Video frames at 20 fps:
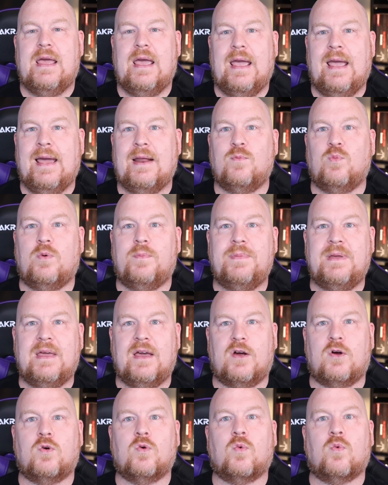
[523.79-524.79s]
and will be
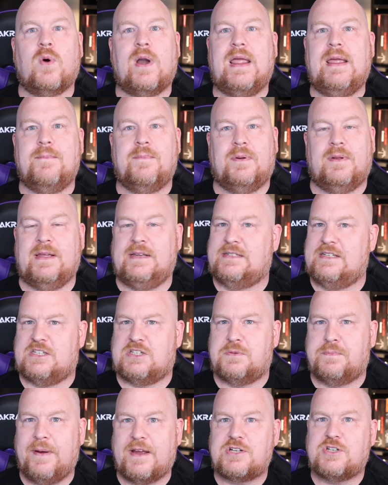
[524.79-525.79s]
a great place,
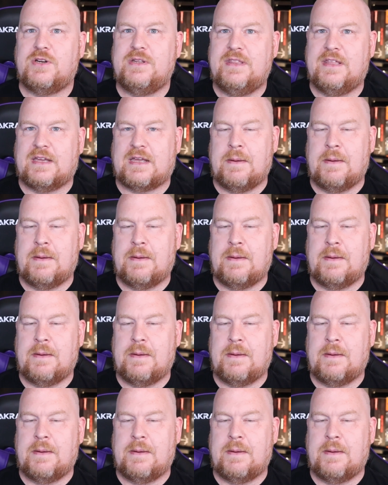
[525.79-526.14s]
especially the